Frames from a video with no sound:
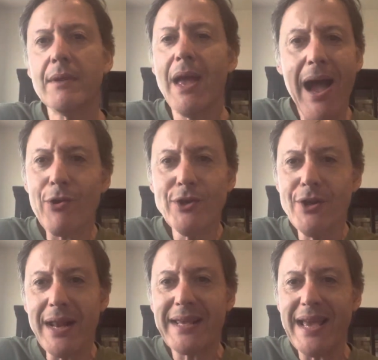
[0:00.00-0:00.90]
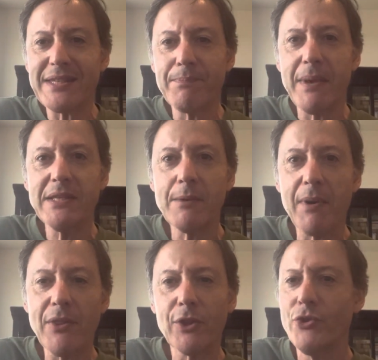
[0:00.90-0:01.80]
How can you not guess it based
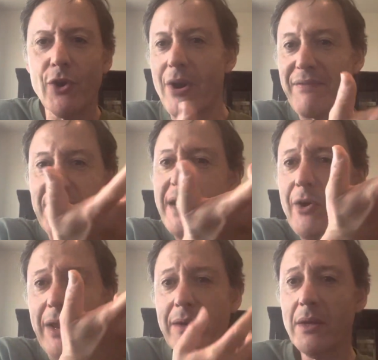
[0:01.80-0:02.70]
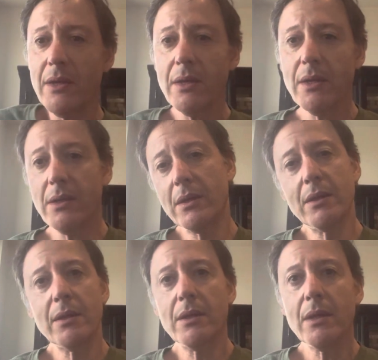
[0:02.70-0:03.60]
upon the clue? You don't have to hear it.
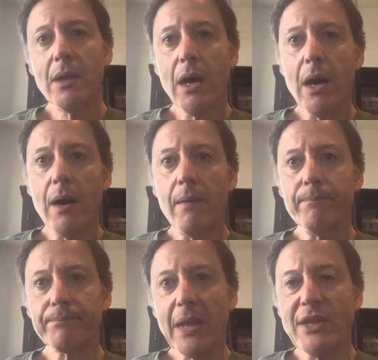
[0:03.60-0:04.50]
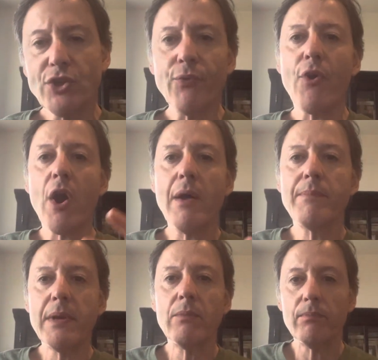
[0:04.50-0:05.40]
And so far, I've
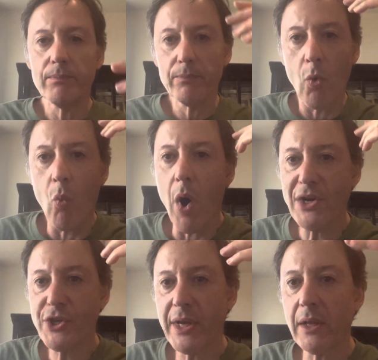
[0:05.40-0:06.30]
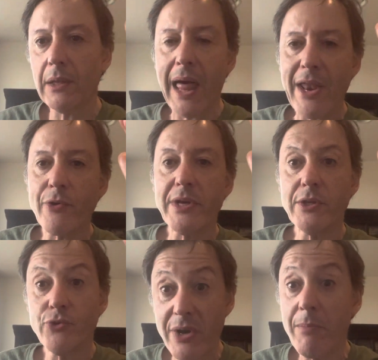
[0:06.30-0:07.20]
been watching Lottery
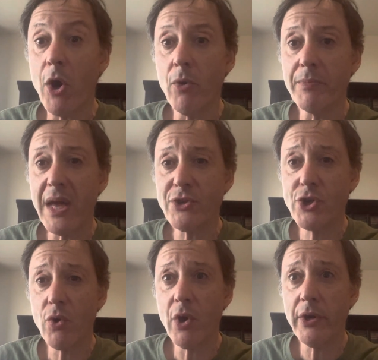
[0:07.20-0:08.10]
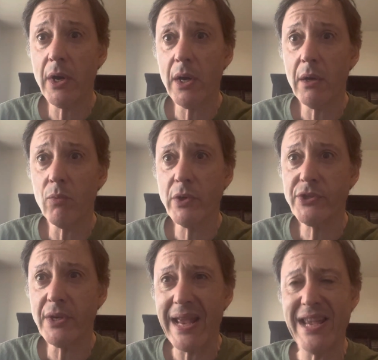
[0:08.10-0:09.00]
Dream Home, that show on
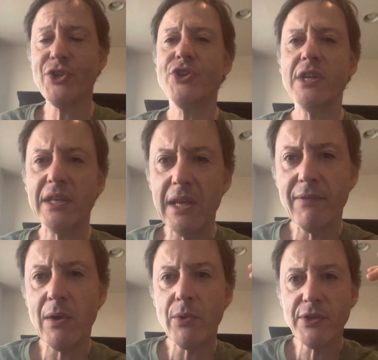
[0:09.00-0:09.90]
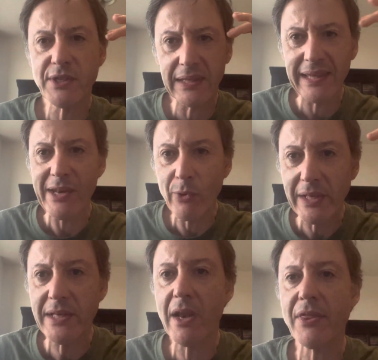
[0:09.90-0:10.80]
HGTV, when there's
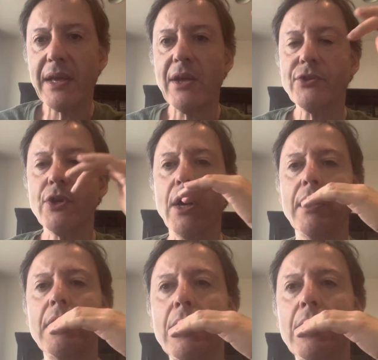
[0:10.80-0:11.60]
literally nothing else on.